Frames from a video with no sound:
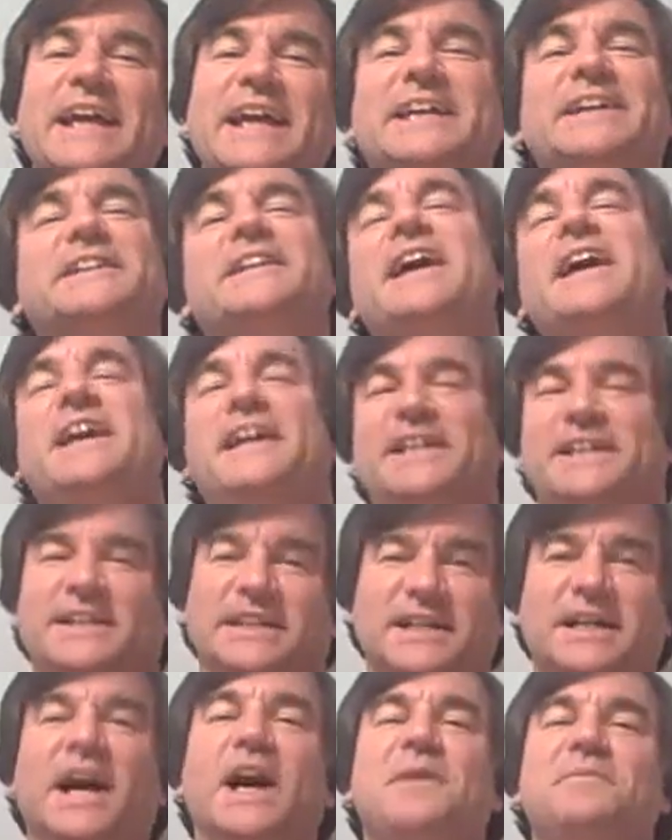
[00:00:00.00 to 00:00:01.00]
say good day.
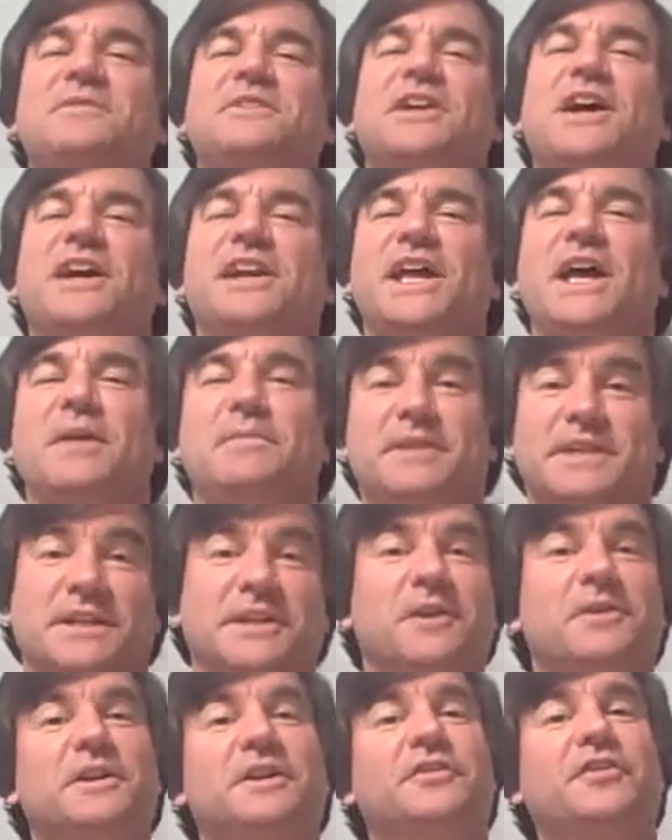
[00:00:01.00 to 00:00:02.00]
I'm John Abbott,
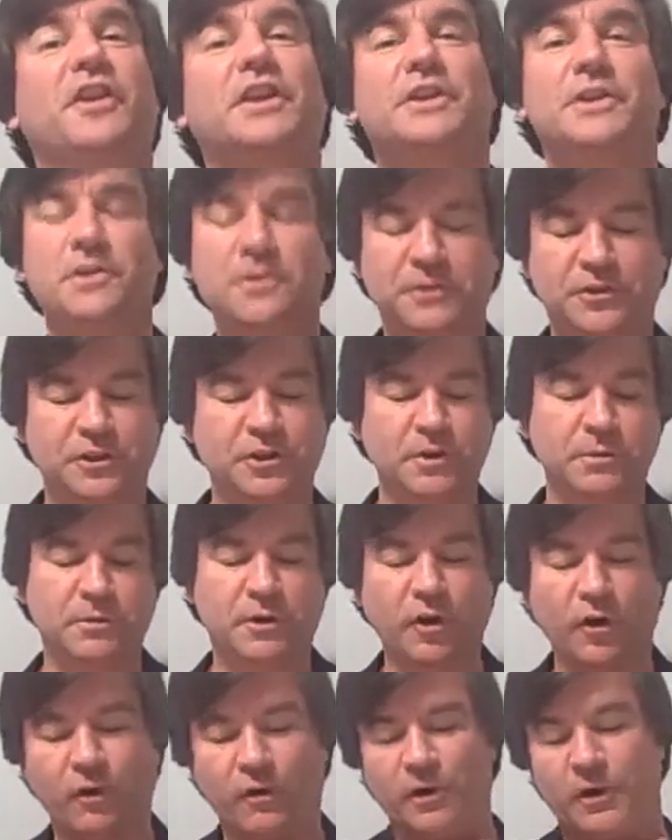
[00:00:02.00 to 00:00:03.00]
known as the YouTube
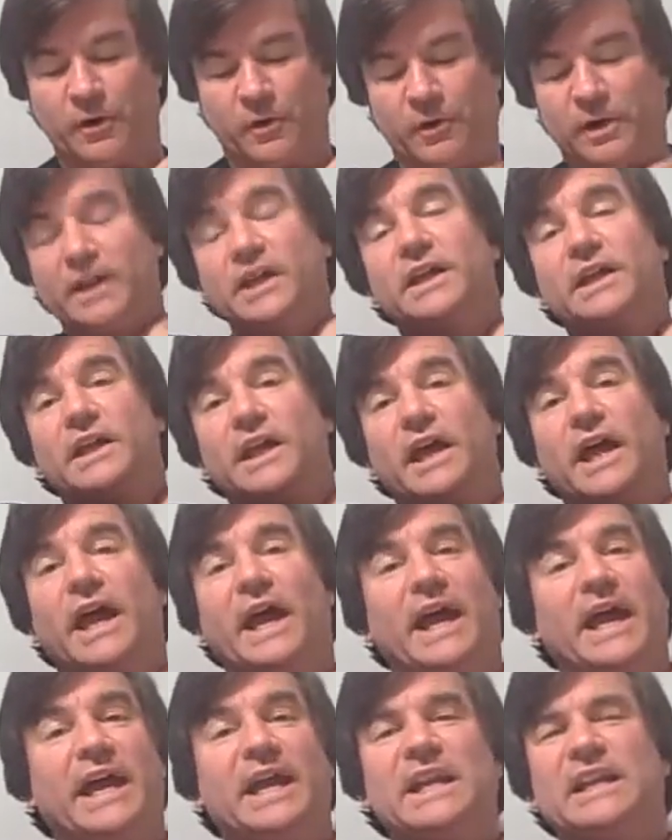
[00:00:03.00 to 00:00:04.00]
Guru.
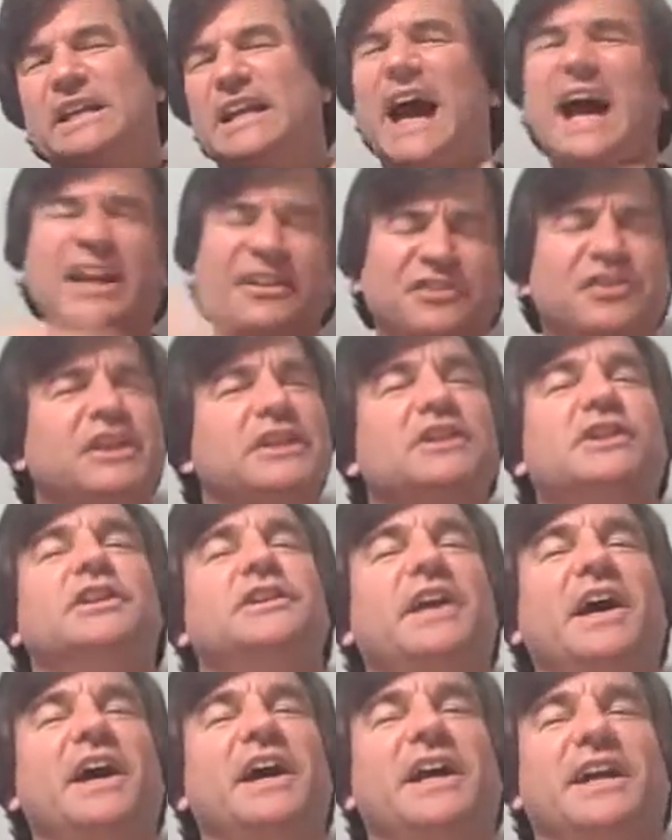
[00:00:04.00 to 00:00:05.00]
And I said
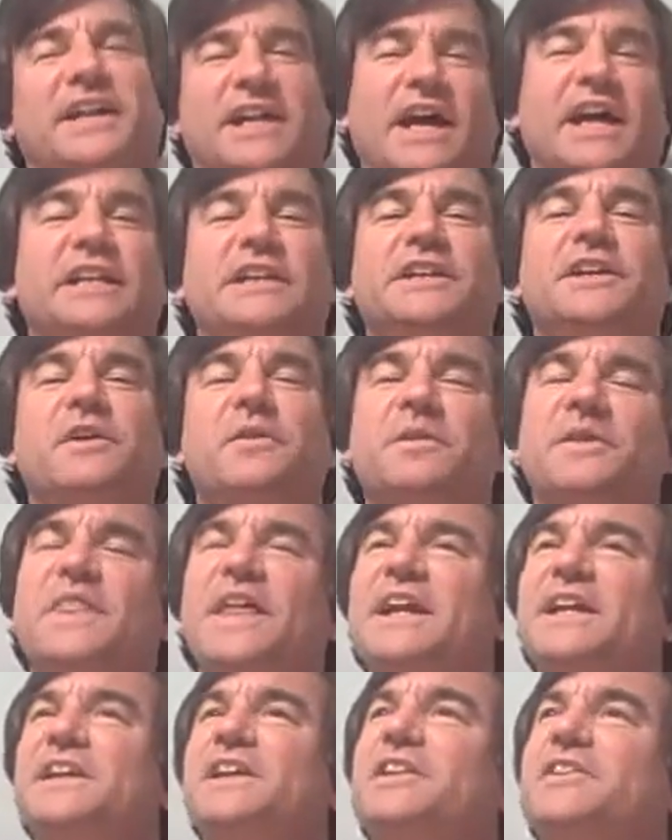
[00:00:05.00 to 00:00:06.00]
good day. And you know what
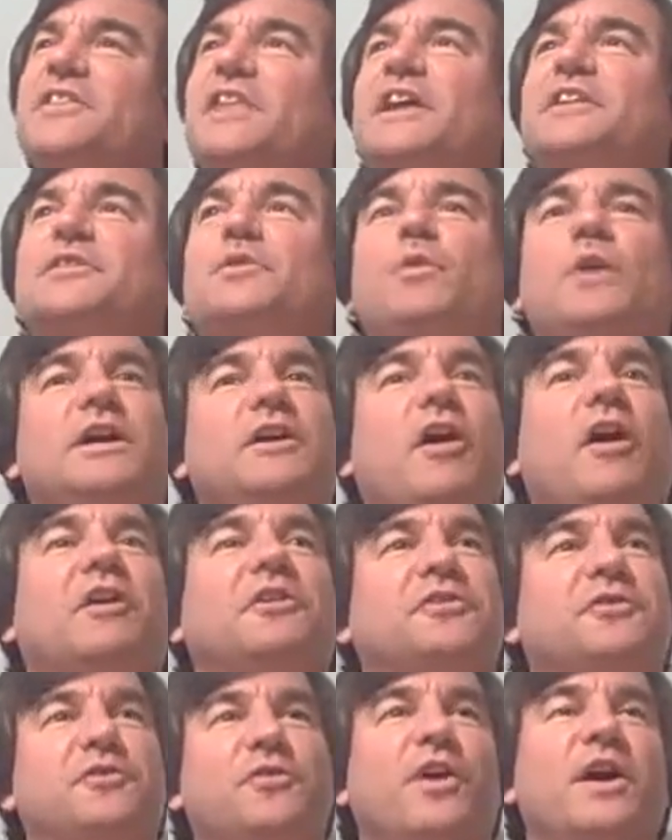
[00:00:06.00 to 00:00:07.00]
that is? That's the way
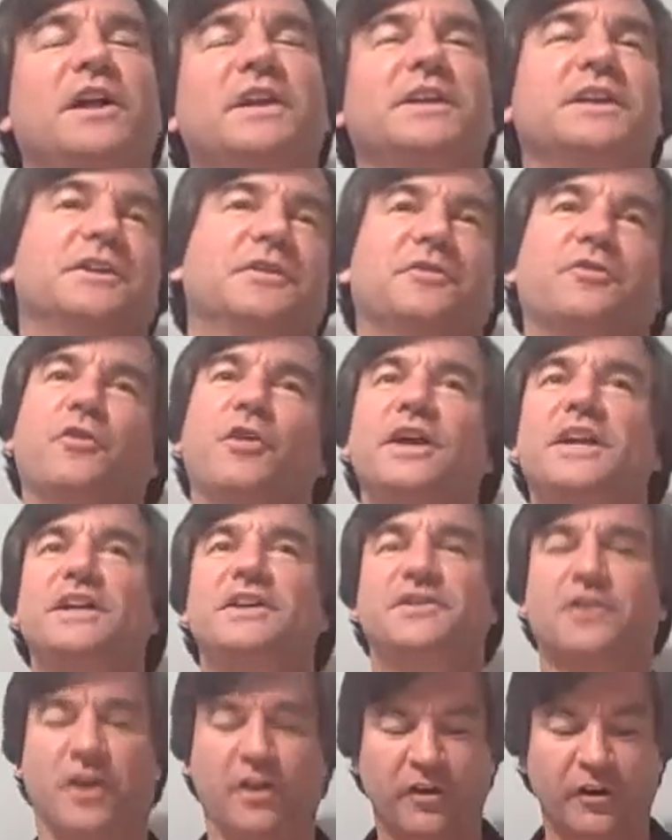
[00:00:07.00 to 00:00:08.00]
Australians greet
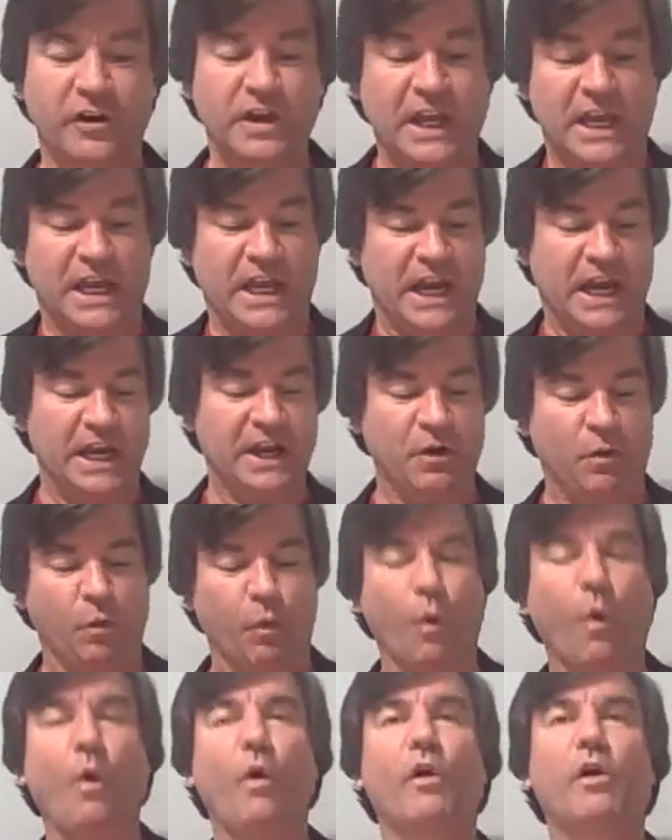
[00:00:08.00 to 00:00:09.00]
each other in a
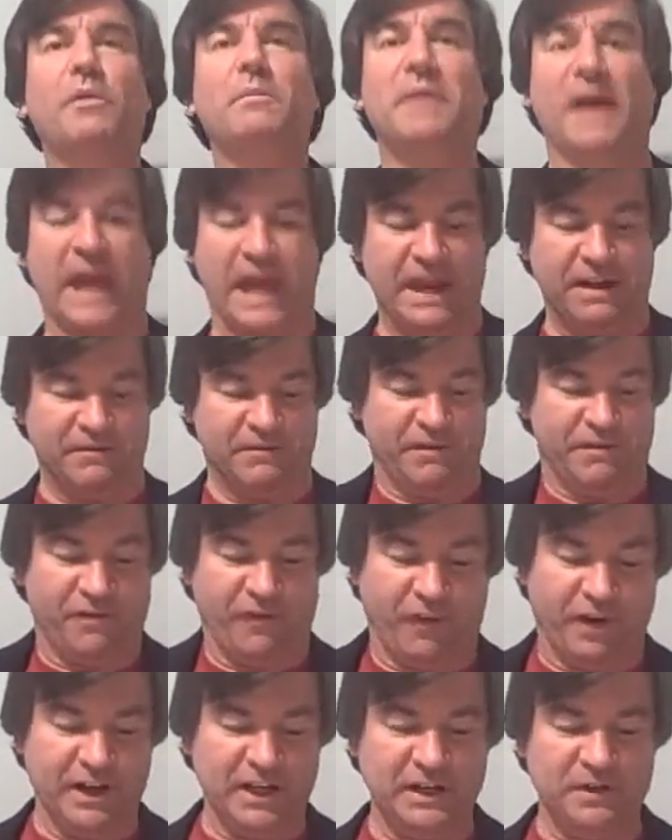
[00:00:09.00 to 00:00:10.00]
warm and
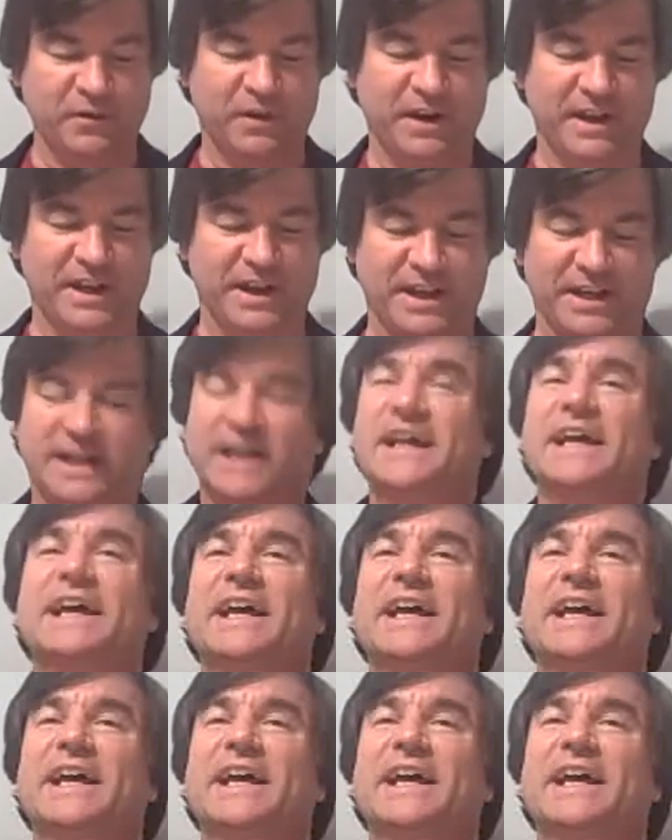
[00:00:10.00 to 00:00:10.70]
friendly way.